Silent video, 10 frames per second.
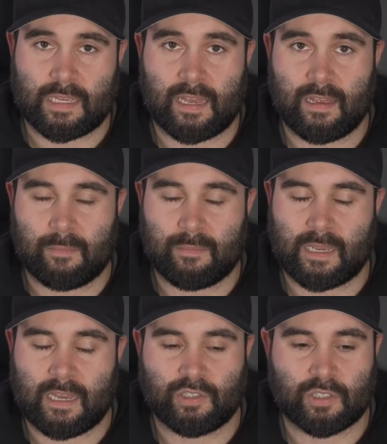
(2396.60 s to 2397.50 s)

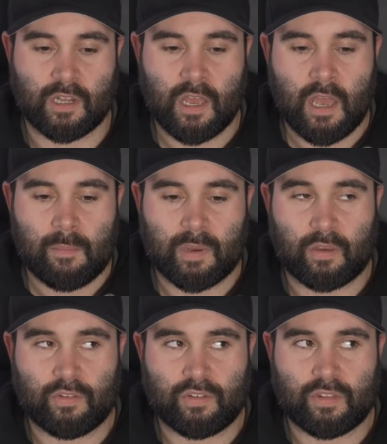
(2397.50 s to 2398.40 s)
application,
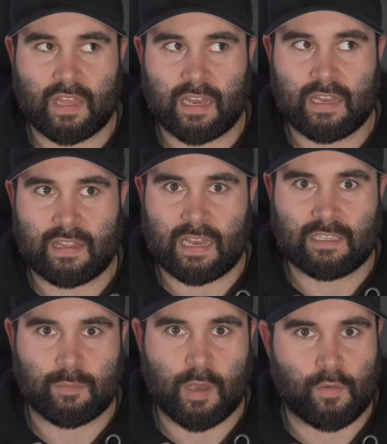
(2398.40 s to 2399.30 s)
because that
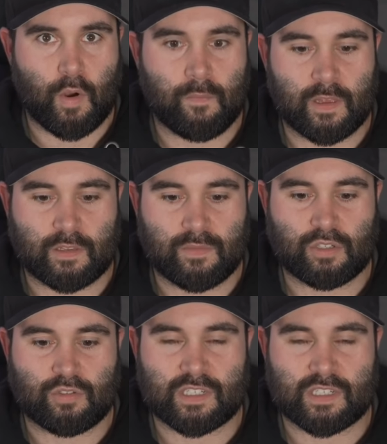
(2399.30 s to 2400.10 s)
is a bit of conflict of interest